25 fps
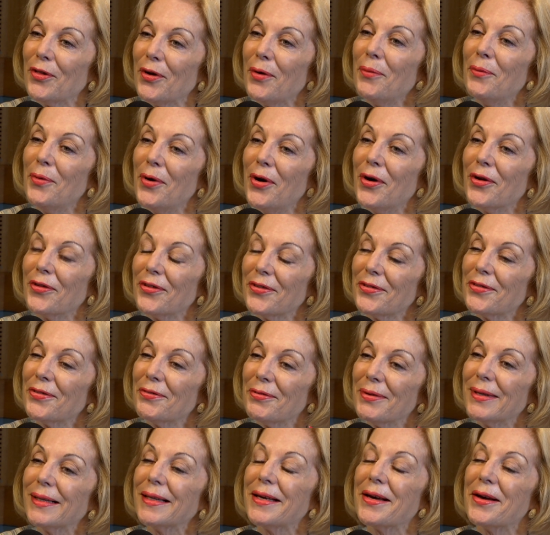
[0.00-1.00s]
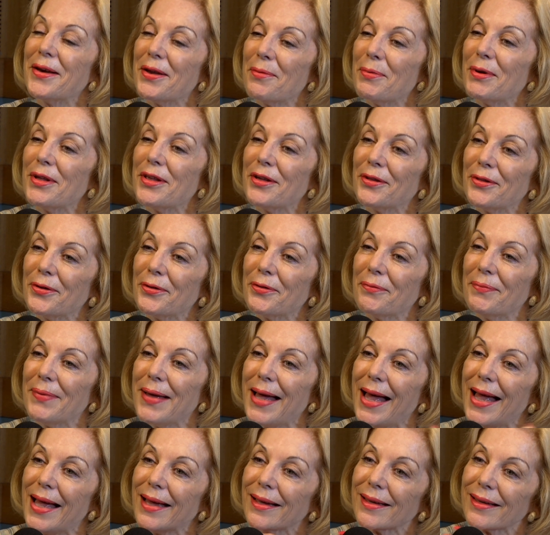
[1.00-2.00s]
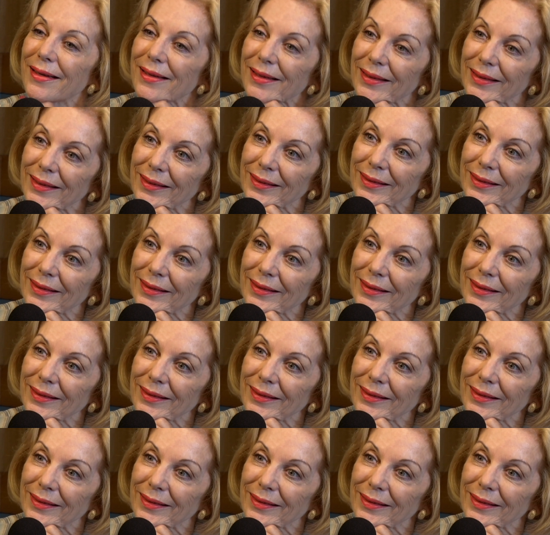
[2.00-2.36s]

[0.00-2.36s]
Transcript: it was. It's really only when you look back.